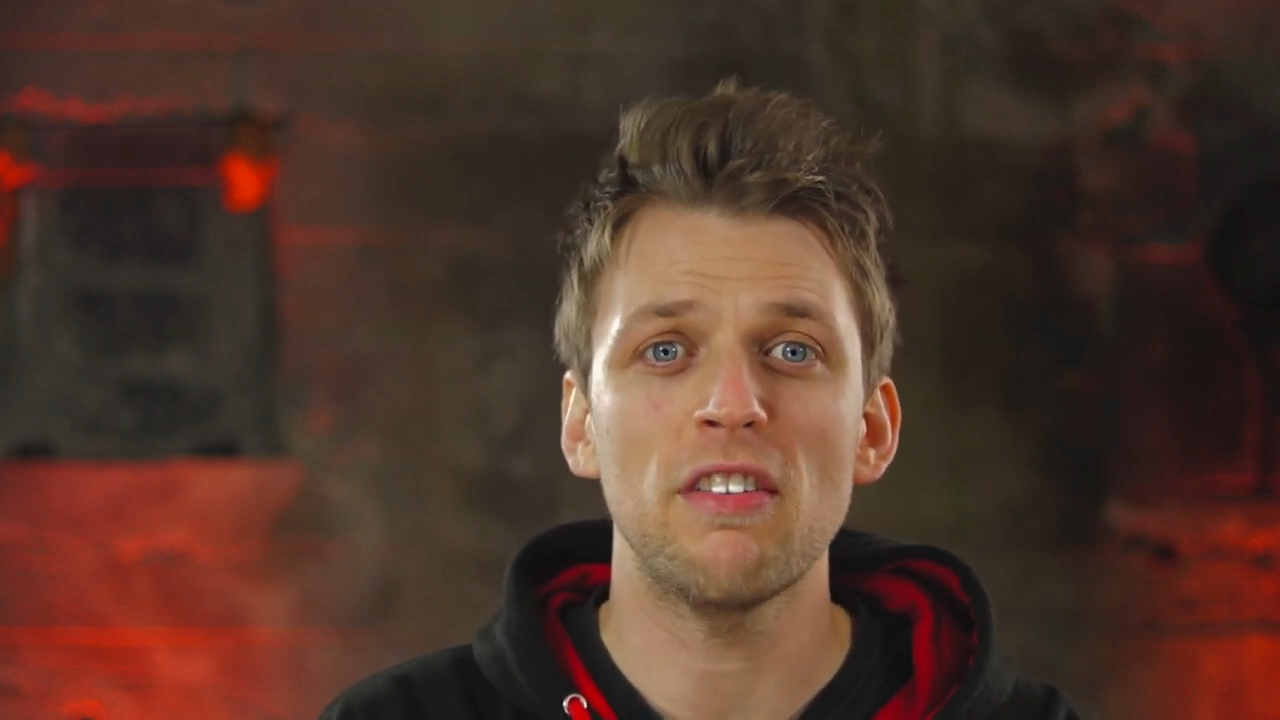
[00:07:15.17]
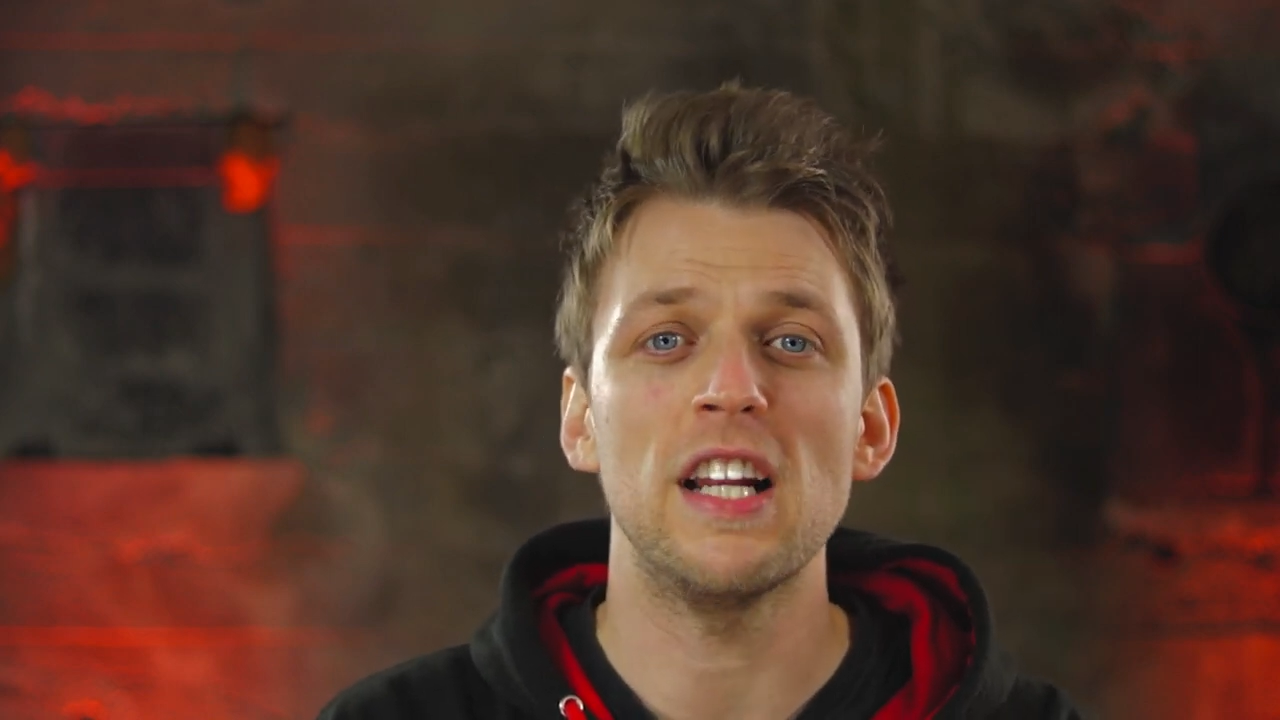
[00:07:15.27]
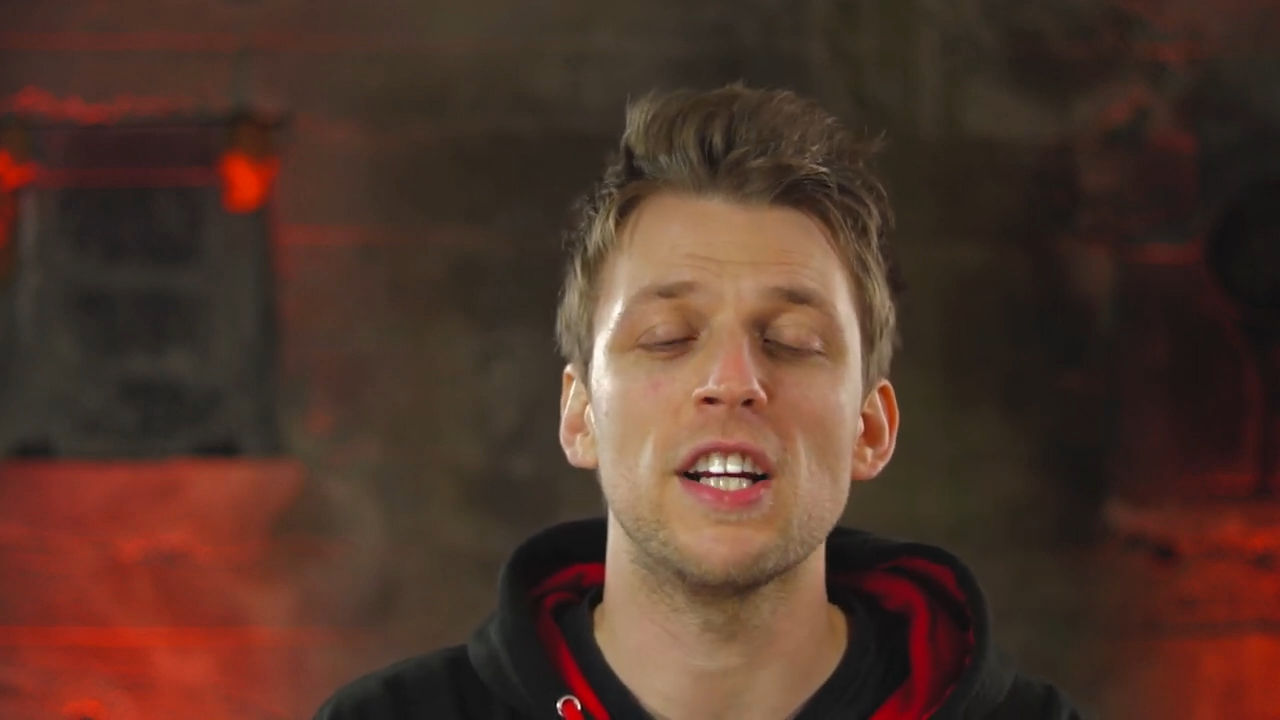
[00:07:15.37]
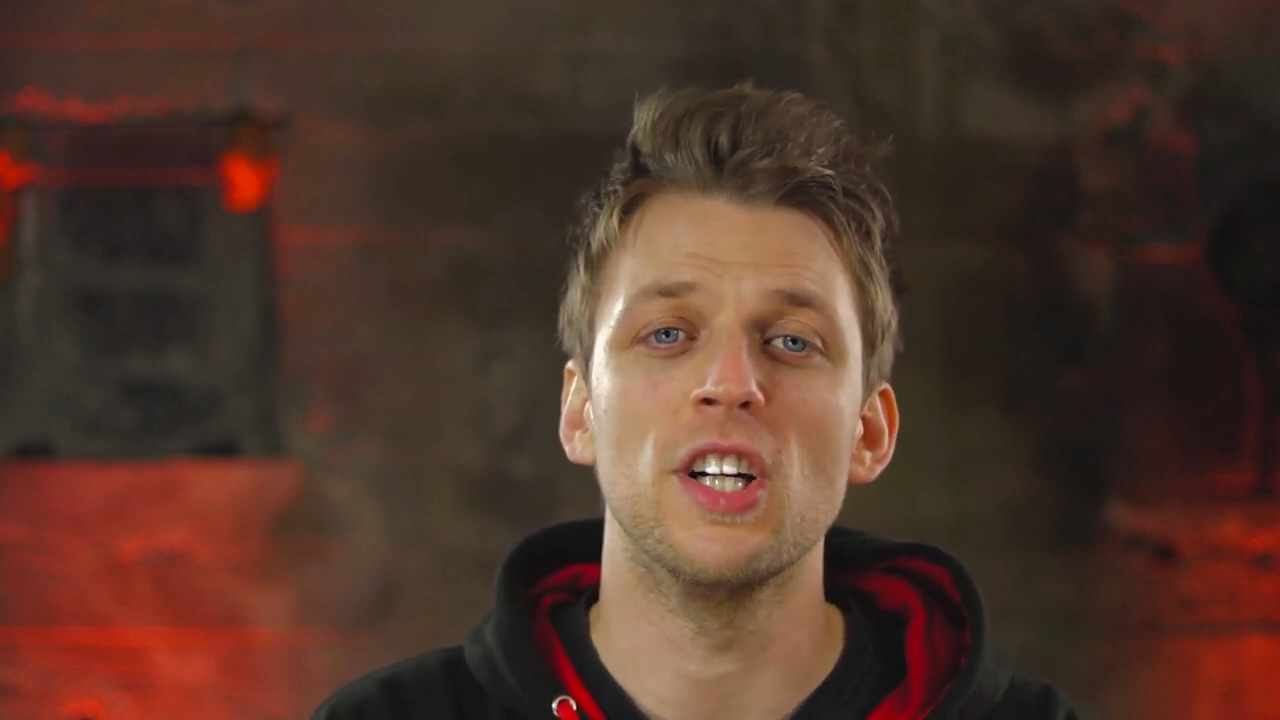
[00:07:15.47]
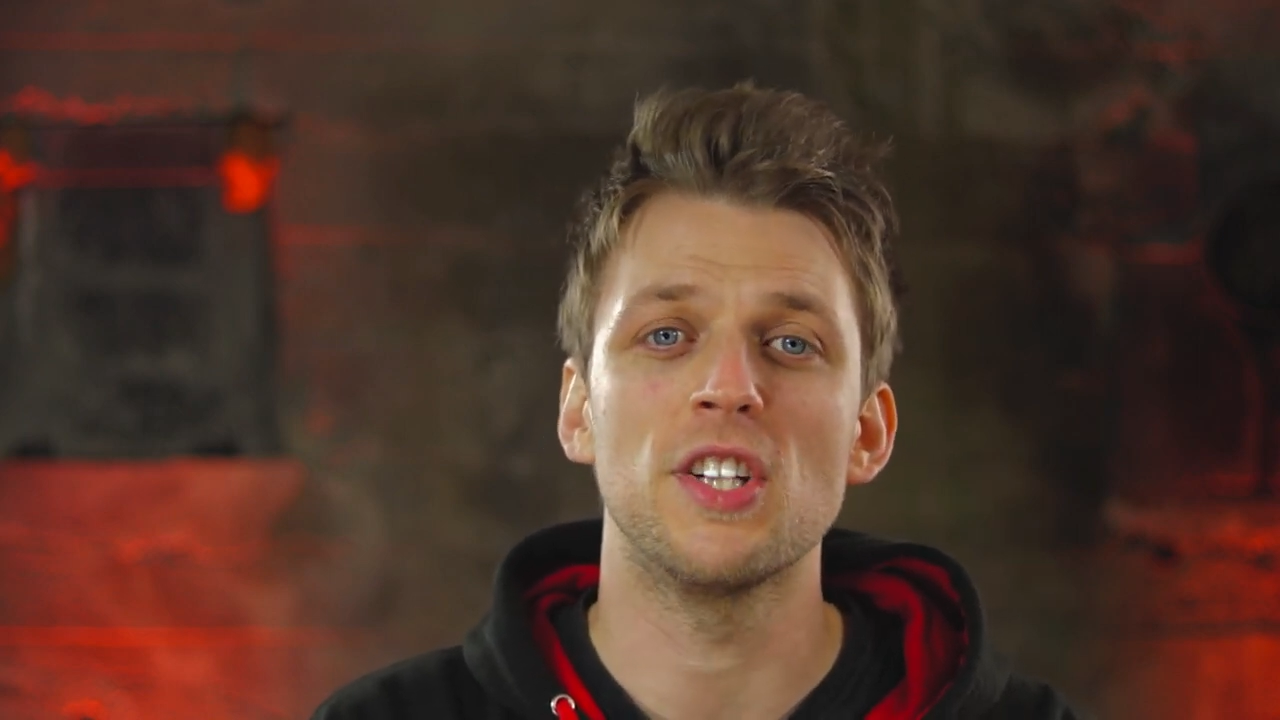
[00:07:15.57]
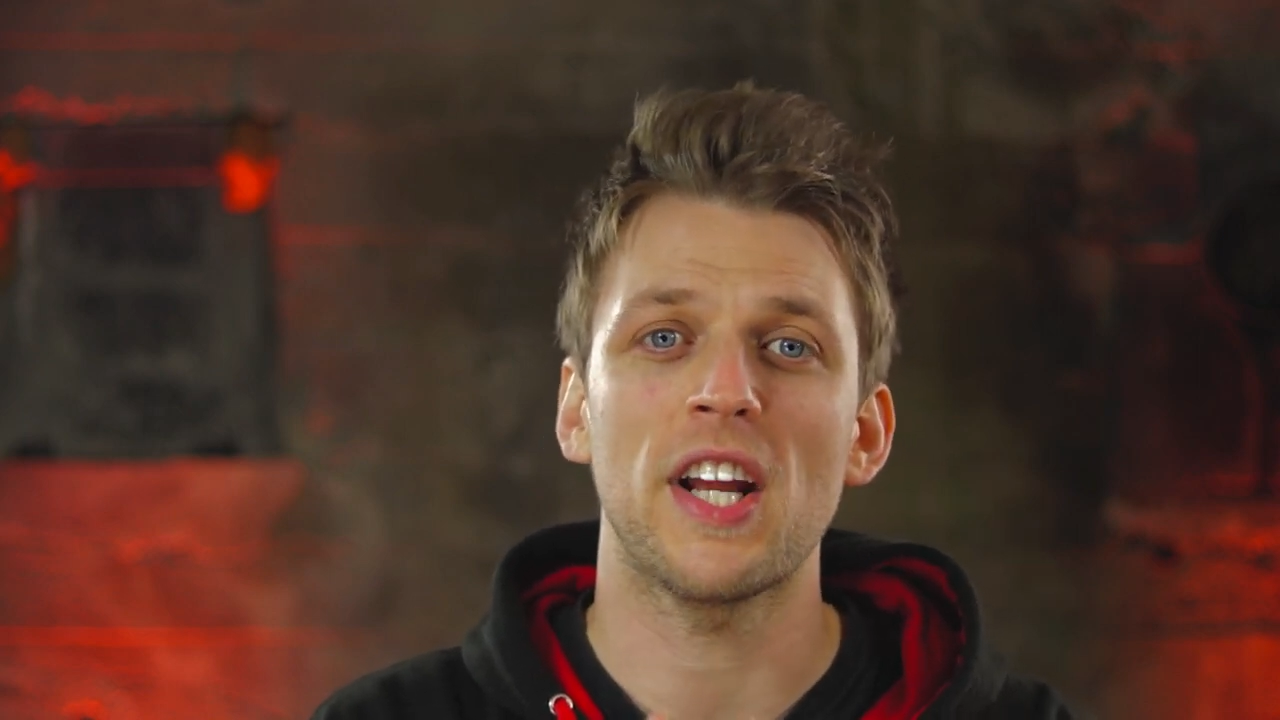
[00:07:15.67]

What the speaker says: really good.